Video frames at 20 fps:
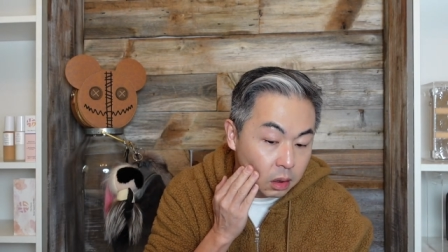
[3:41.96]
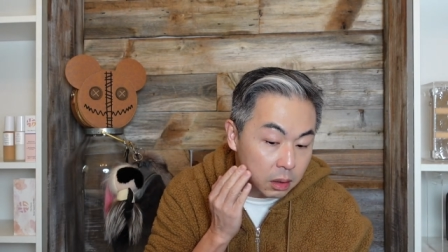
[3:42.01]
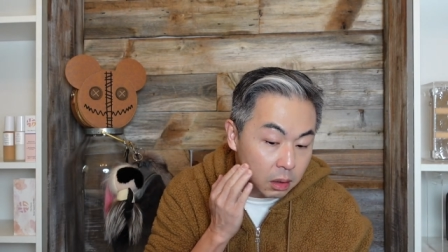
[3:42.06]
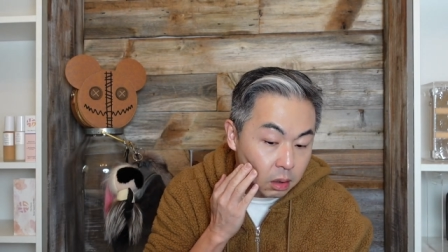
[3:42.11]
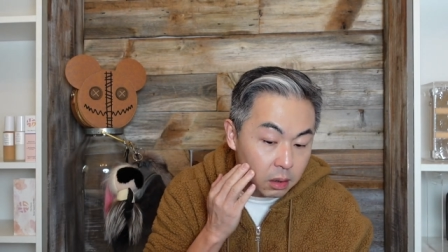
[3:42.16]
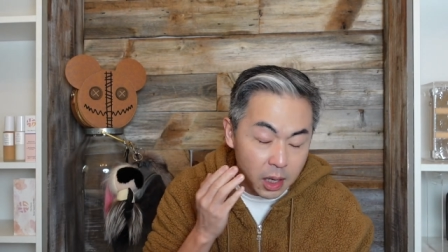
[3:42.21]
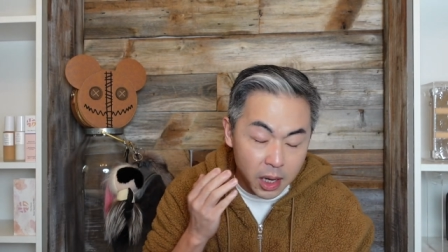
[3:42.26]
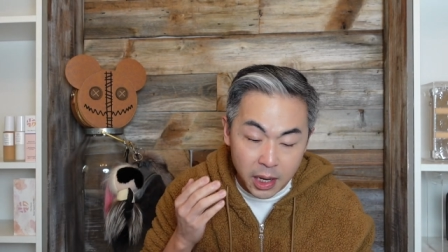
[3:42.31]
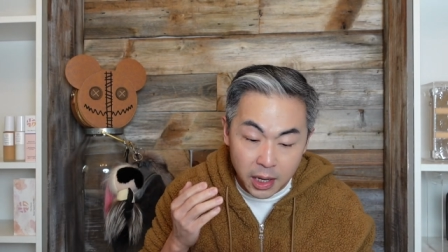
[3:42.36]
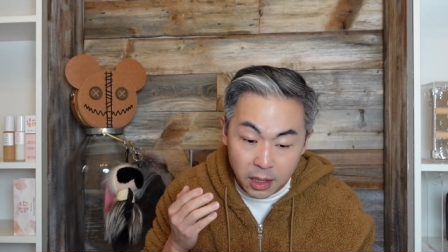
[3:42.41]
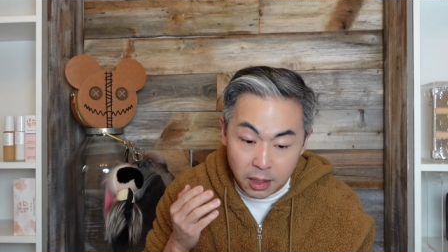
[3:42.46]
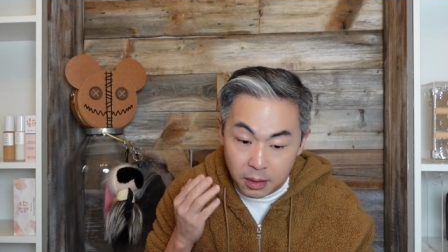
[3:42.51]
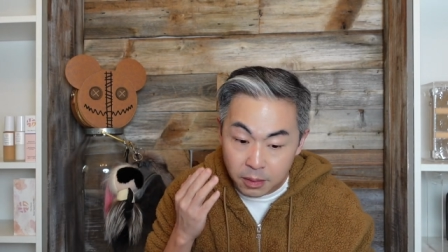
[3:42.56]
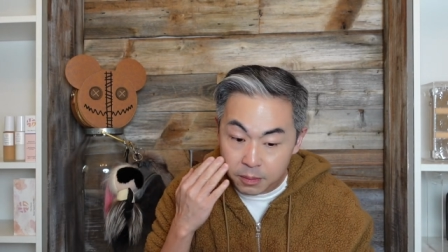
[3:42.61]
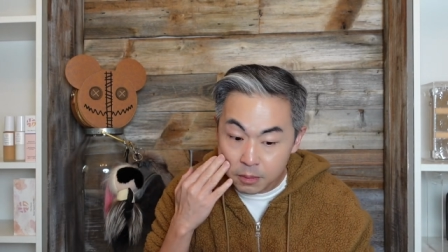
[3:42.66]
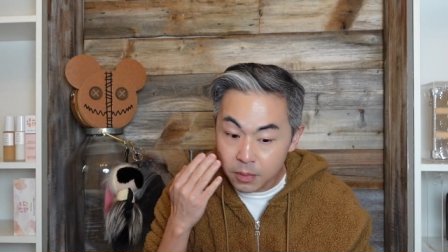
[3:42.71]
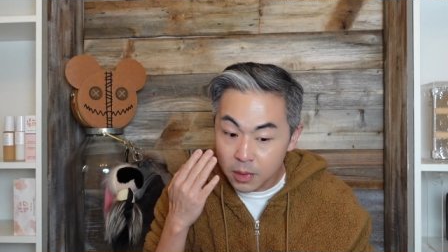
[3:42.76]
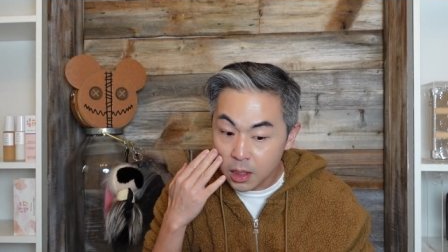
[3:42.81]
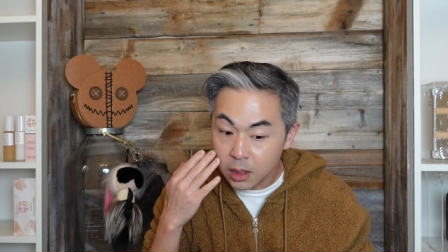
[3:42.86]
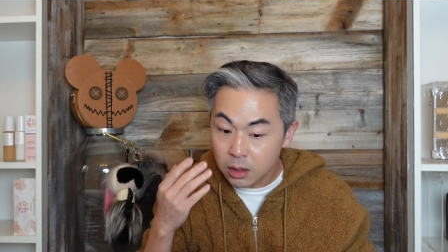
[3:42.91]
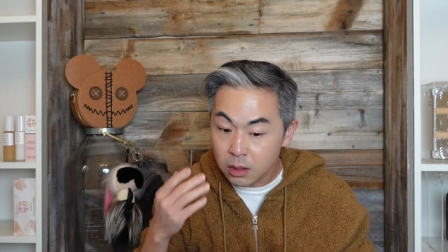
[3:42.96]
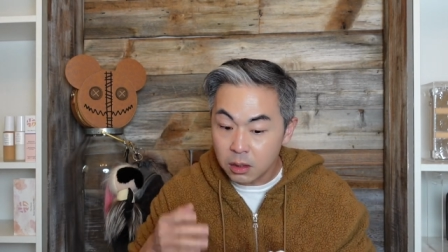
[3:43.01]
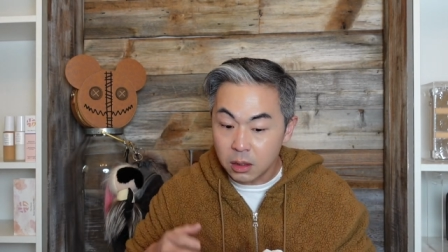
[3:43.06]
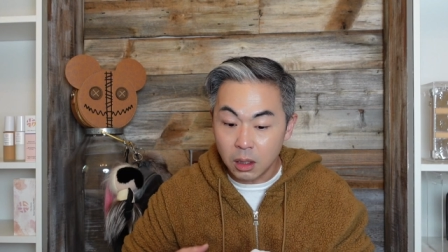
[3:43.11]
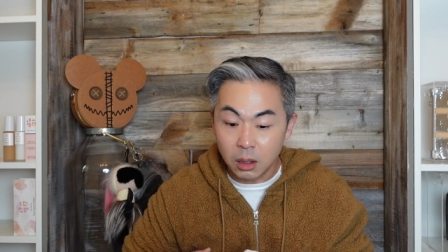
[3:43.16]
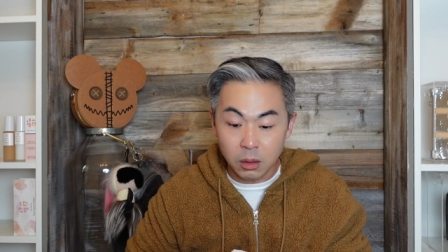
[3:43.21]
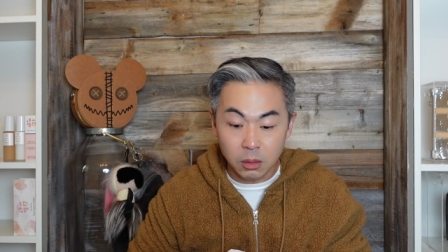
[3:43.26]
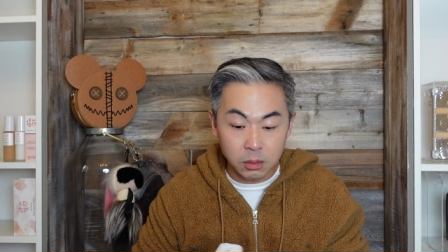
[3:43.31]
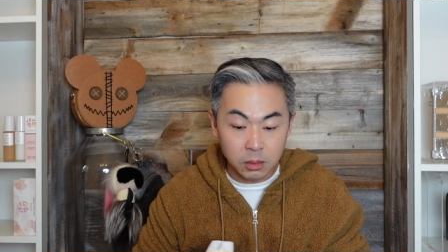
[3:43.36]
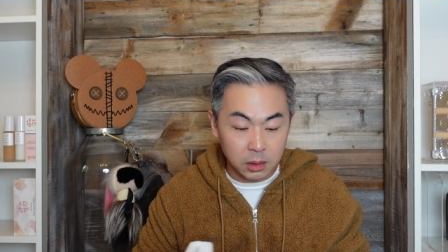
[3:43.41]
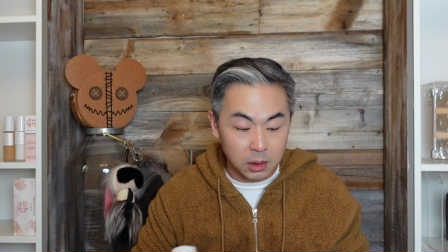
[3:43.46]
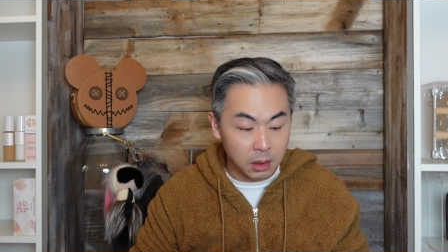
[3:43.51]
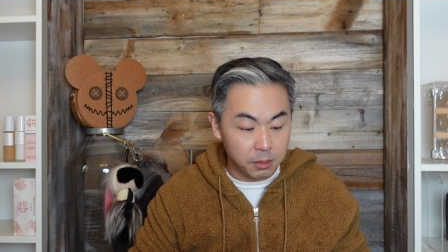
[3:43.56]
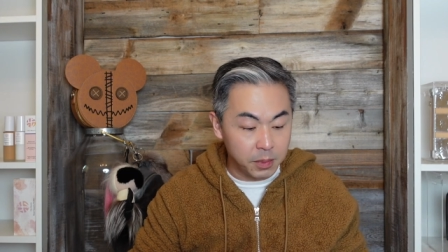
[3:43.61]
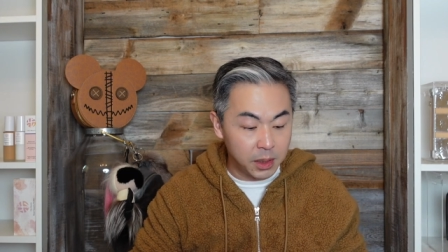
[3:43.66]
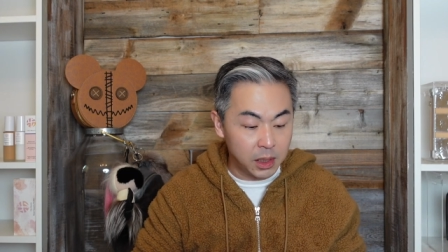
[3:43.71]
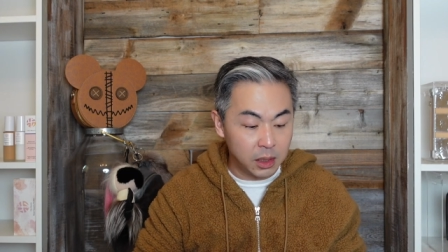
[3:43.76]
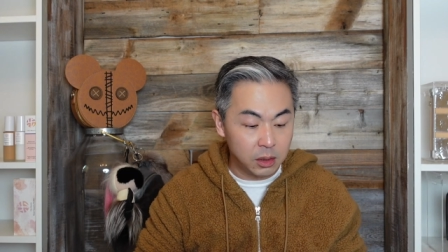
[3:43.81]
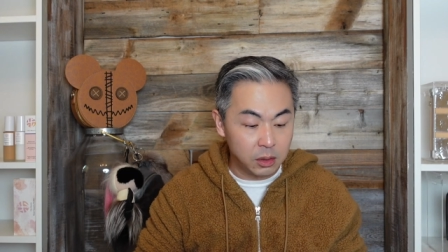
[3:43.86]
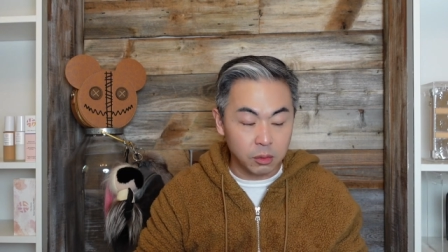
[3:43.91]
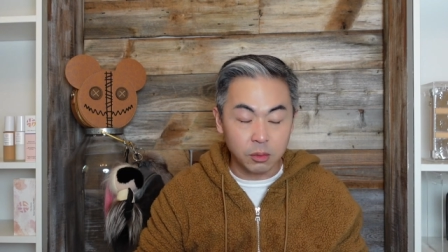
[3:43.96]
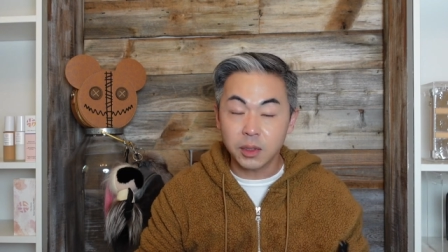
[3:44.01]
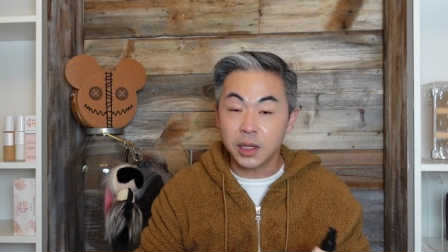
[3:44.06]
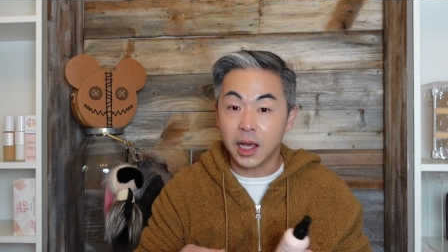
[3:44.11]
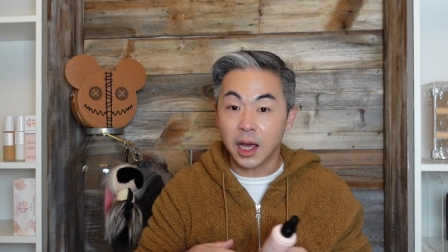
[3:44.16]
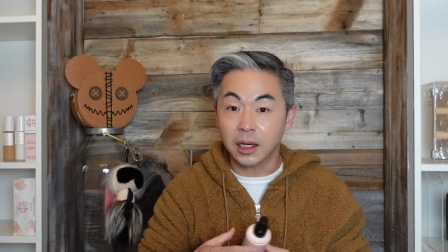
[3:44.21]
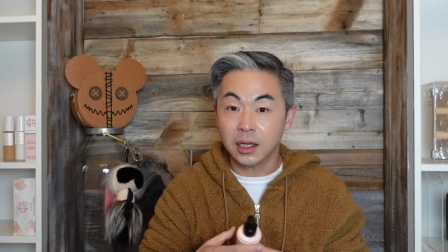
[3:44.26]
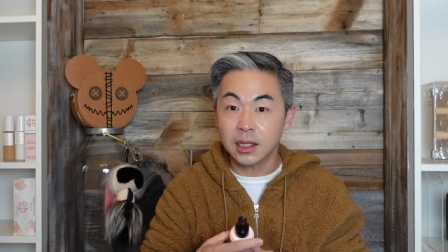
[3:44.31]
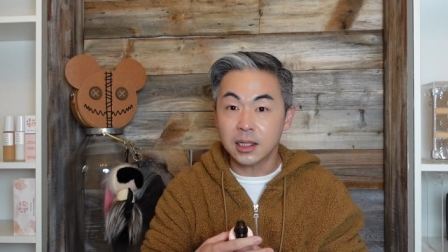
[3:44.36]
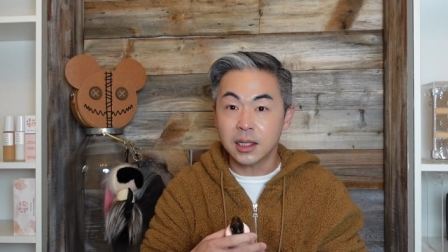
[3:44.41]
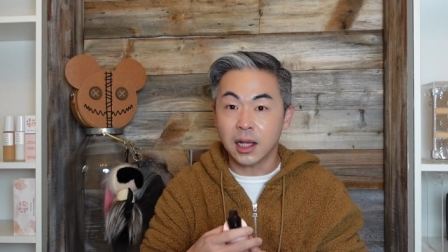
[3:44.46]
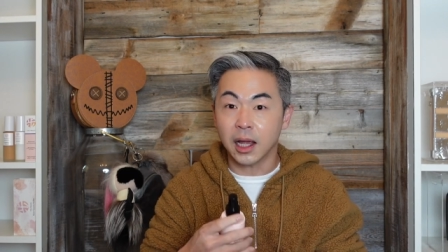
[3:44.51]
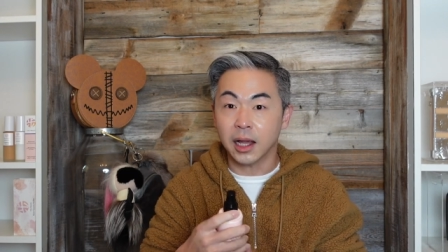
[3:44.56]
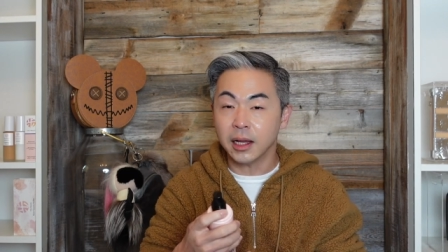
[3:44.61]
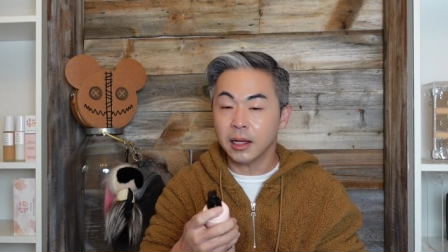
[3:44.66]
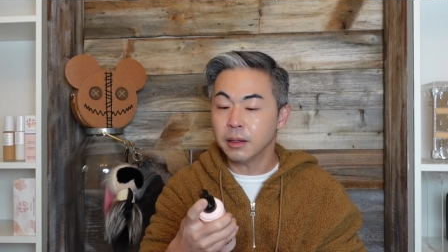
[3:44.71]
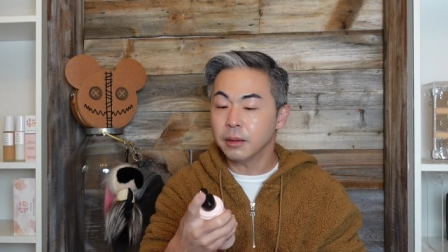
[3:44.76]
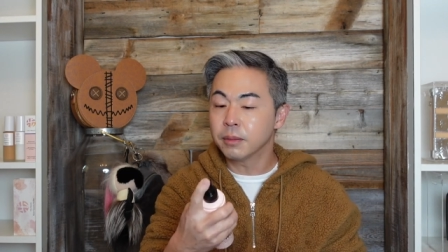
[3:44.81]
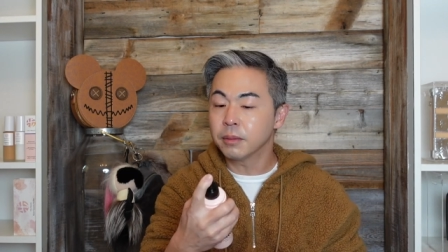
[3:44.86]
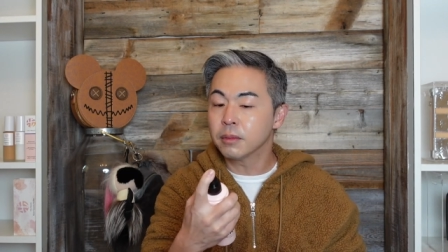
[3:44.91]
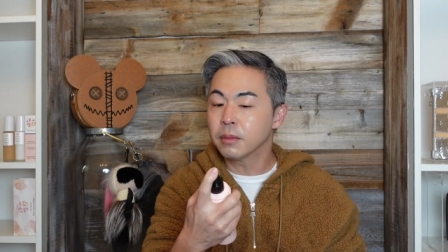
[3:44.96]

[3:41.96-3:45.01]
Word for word: Okay, so let me do the other side.